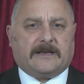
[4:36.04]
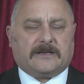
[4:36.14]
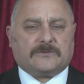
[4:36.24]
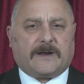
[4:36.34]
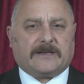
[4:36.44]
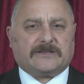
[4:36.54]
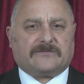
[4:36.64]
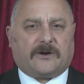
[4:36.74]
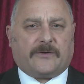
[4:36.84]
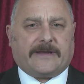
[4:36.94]
as well as
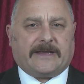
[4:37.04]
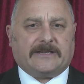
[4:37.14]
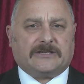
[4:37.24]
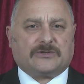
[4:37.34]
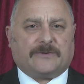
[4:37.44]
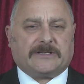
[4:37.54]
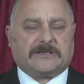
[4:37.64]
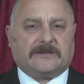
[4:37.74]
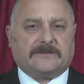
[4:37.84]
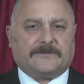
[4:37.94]
throwing in
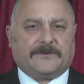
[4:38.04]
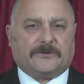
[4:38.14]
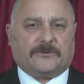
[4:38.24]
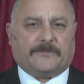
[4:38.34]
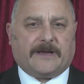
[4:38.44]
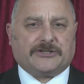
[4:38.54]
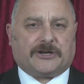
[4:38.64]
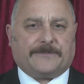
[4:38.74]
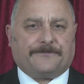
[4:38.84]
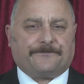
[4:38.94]
Switzerland for good
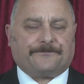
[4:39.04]
measure.